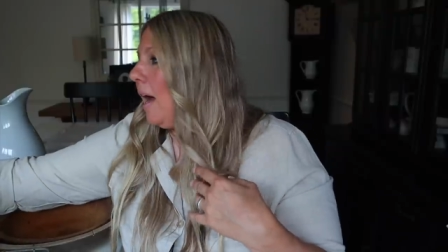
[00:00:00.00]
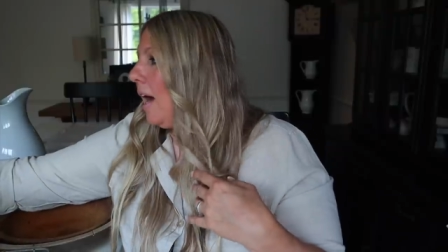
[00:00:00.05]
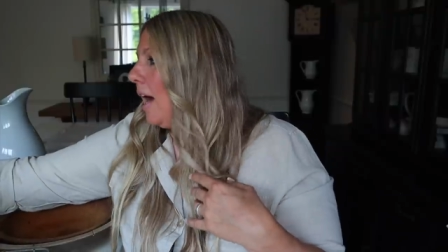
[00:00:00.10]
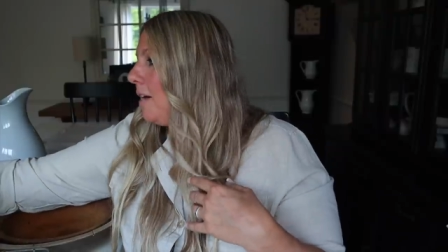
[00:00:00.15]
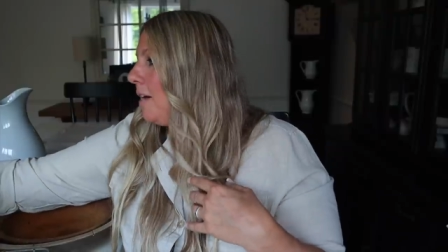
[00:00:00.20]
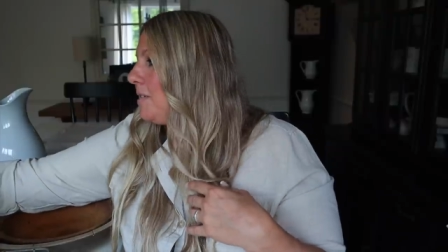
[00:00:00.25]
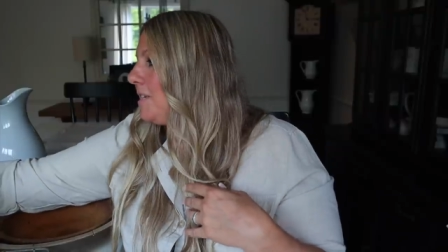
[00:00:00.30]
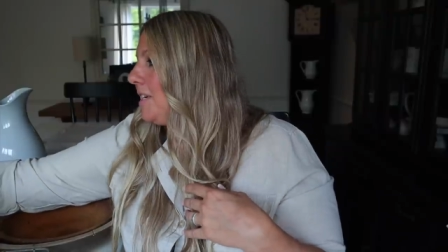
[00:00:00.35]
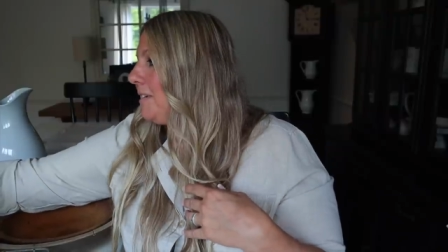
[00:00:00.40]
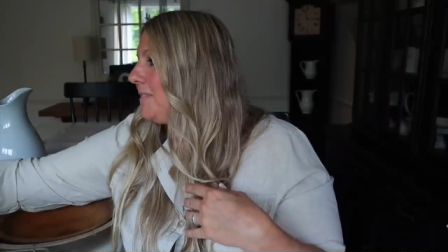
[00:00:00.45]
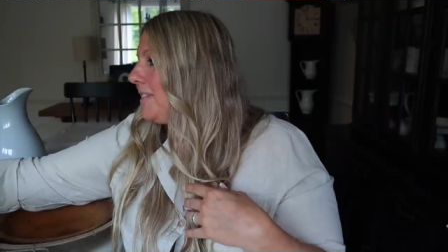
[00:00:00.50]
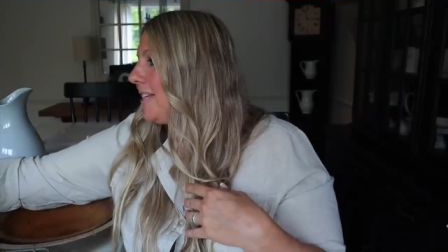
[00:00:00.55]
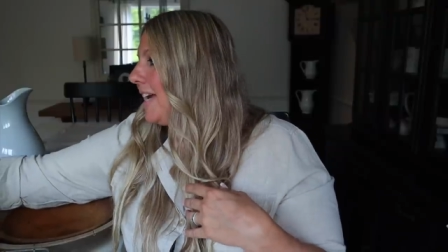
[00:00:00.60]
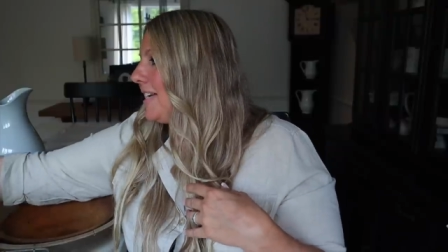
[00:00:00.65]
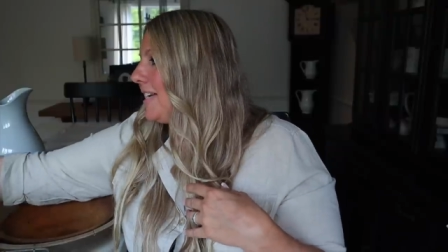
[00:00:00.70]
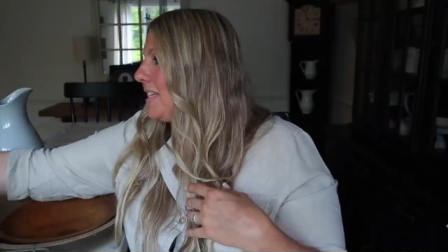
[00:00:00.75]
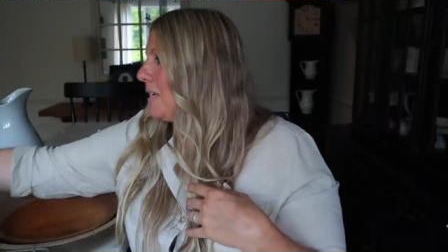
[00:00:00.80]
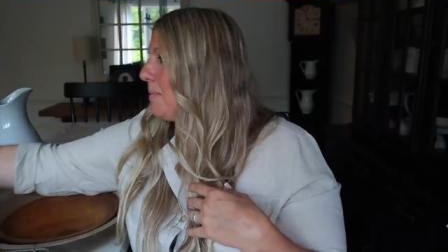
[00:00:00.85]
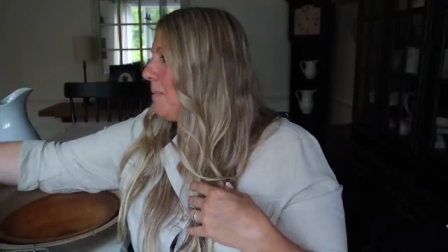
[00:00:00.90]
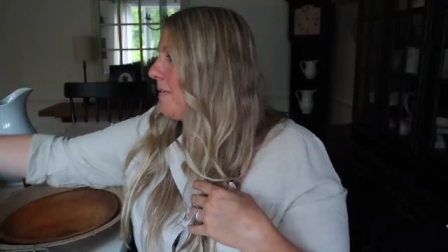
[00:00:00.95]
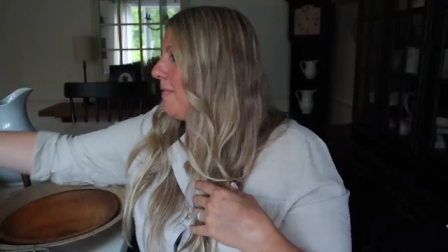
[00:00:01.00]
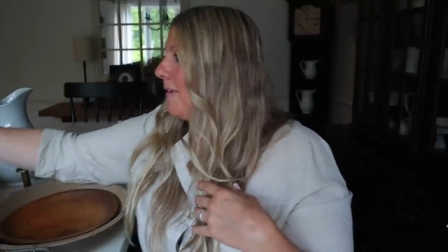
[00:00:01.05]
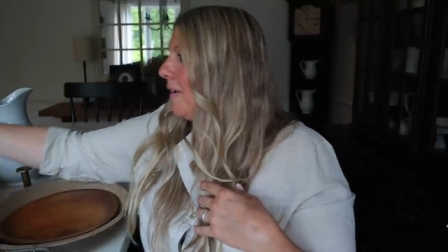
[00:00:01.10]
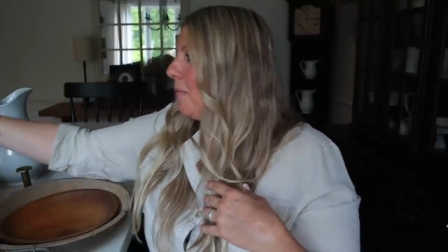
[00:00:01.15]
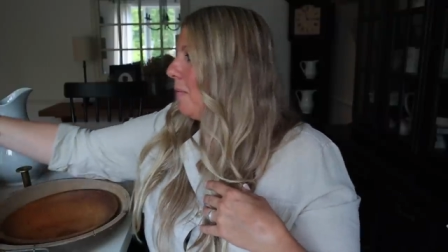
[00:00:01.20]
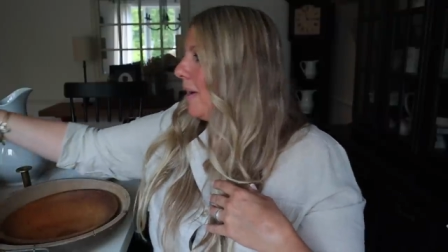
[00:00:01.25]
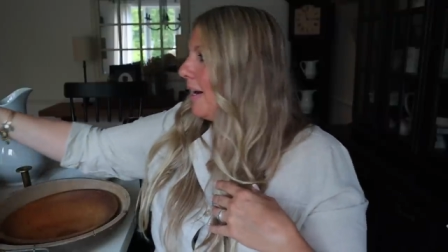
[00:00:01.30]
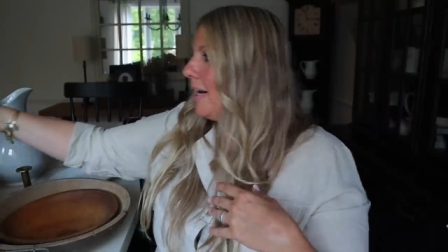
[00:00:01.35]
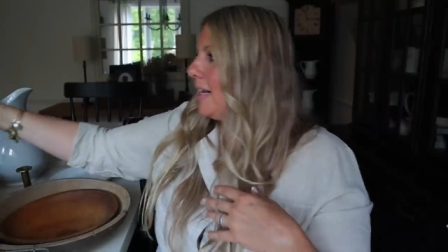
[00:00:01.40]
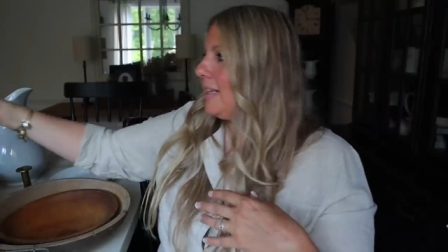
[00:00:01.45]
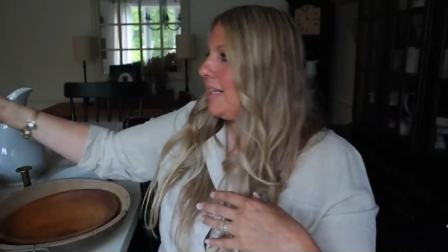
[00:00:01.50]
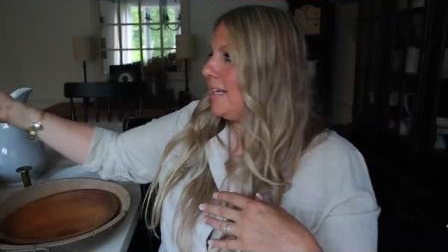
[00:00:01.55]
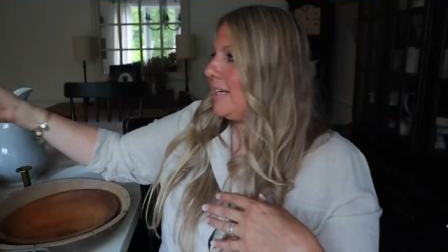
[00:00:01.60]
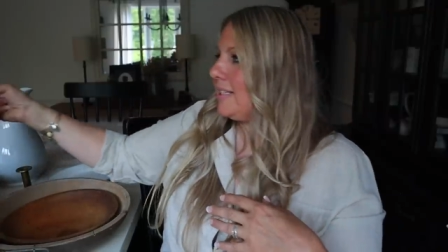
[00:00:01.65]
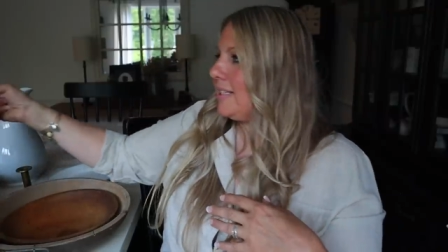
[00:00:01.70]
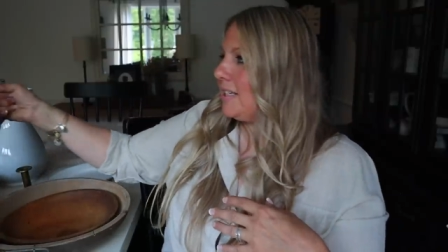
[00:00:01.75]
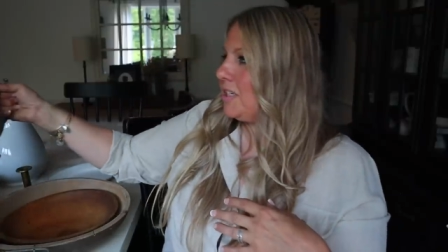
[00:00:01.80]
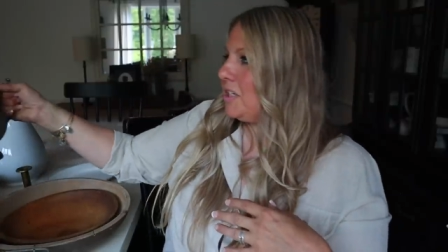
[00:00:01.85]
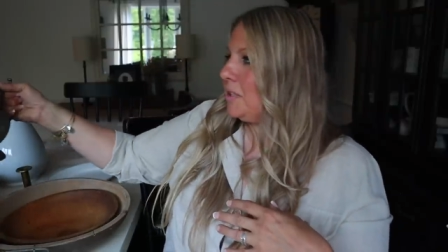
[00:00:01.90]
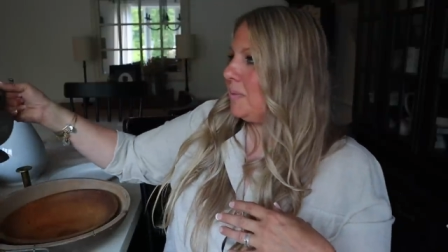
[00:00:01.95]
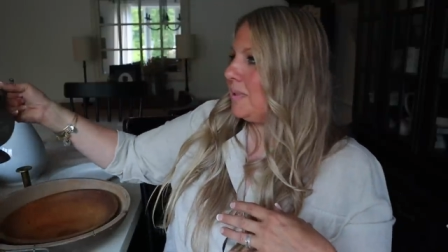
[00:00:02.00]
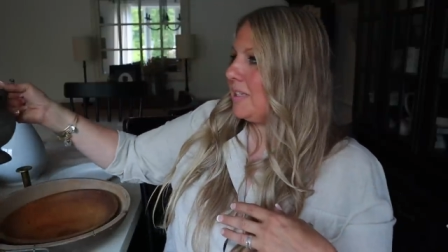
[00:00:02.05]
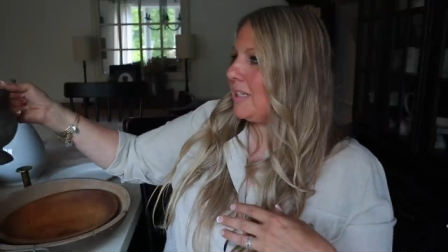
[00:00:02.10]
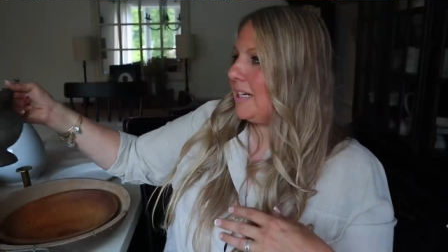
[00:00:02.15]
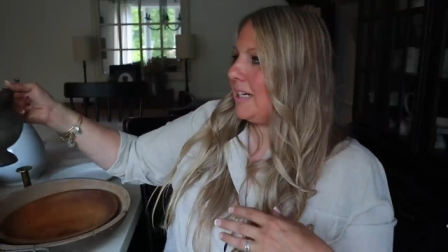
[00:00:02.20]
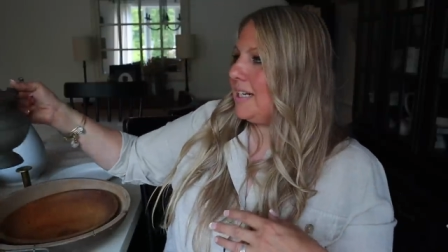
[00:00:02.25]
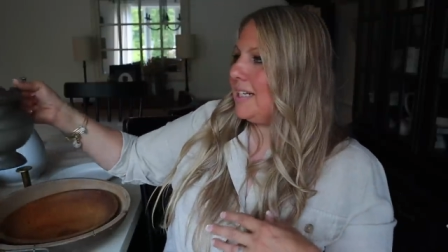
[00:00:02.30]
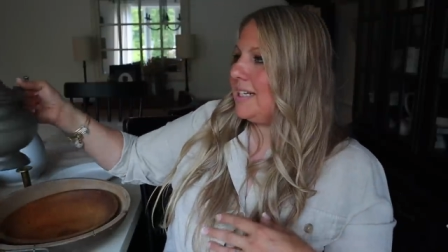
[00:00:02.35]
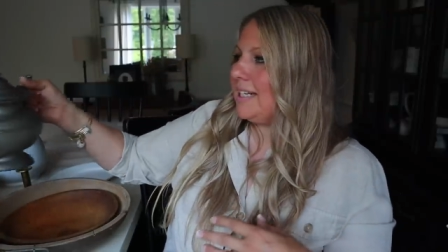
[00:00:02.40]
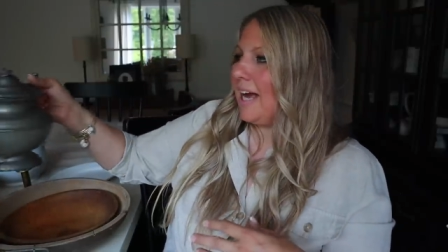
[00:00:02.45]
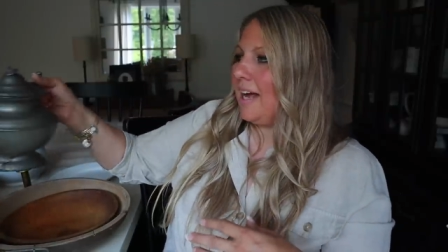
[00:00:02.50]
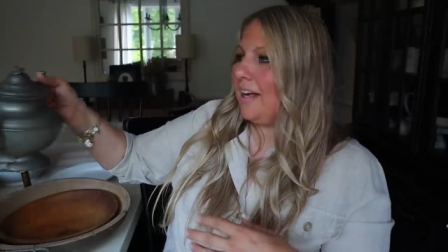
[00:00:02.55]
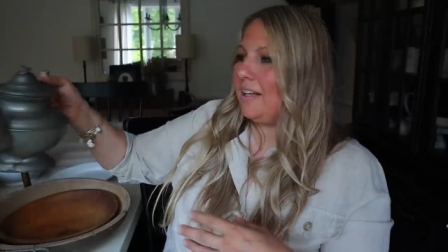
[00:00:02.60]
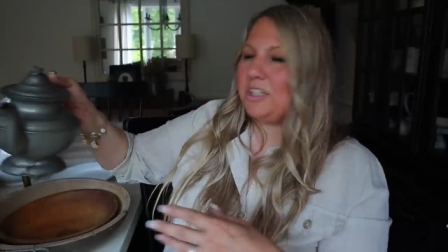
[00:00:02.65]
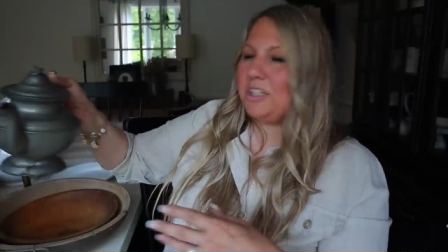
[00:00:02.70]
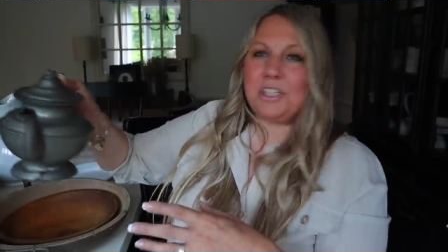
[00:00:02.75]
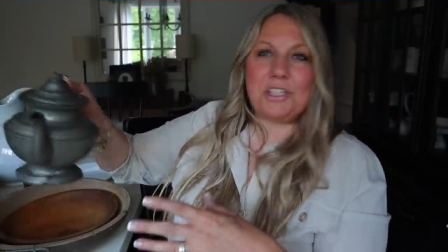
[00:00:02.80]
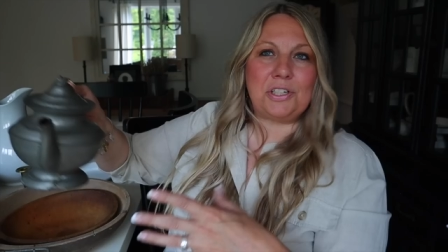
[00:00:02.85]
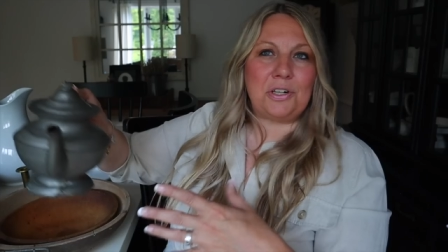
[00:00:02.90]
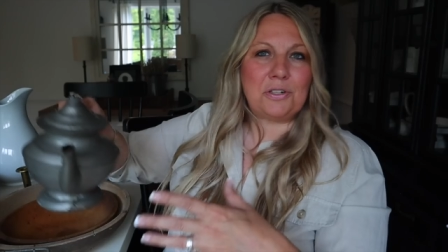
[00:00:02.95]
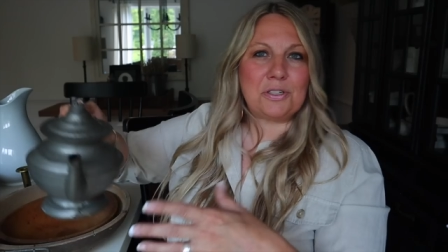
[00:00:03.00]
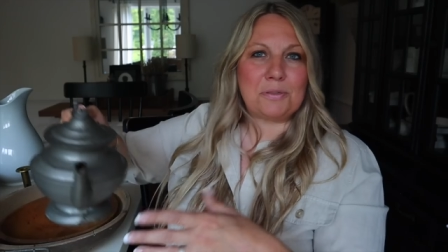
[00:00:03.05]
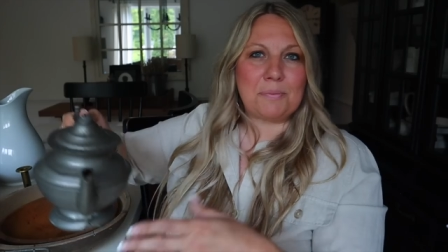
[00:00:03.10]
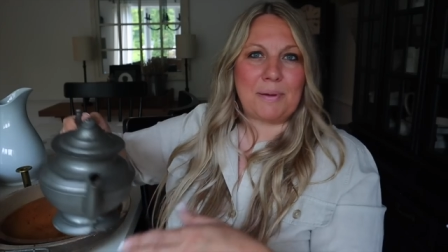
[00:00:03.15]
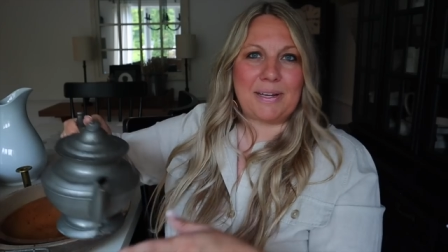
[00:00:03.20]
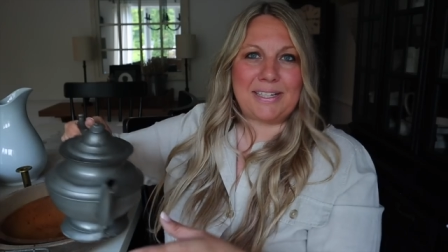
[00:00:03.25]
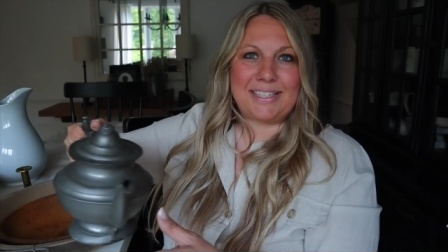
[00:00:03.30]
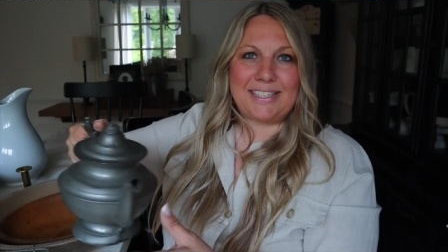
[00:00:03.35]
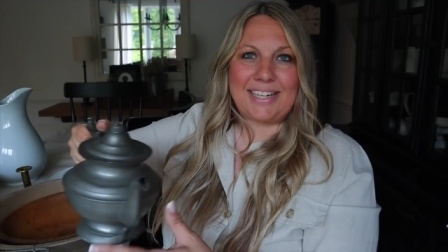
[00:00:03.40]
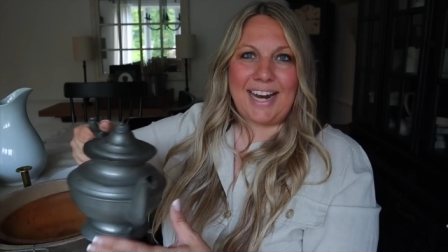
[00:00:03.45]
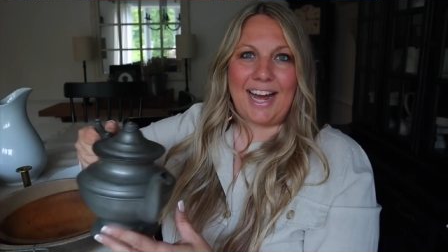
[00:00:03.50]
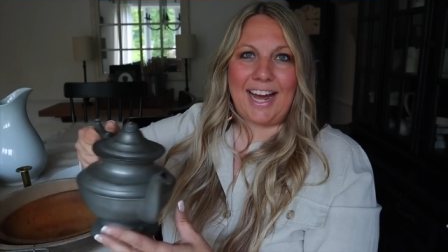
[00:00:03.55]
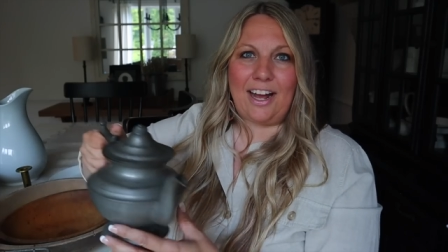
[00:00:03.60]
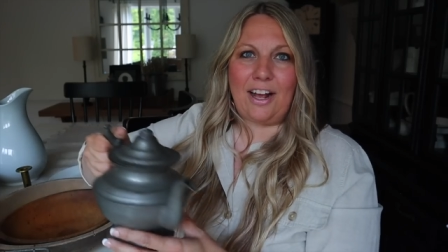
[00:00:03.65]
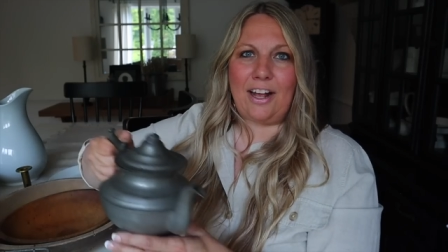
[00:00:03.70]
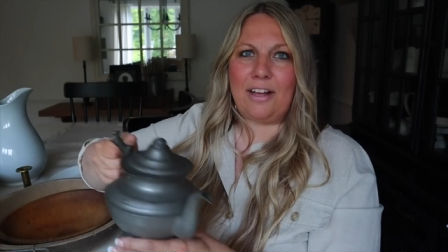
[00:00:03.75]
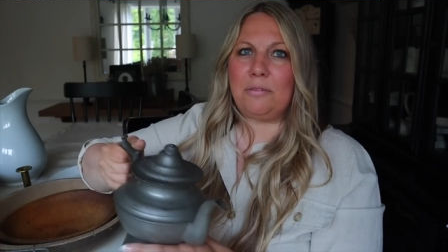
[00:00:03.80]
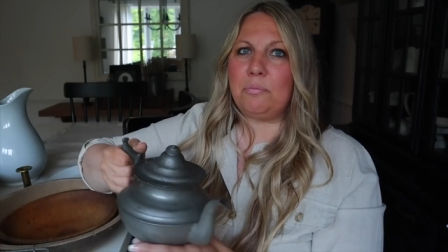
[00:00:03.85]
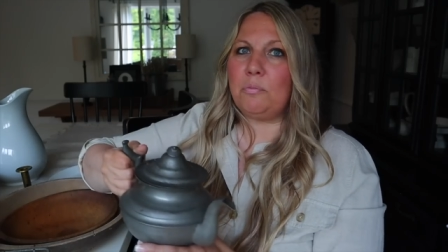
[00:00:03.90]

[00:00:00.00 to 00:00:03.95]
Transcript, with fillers: Uh, she was asking me if I wanted these that she was going to sell, and she knows my style.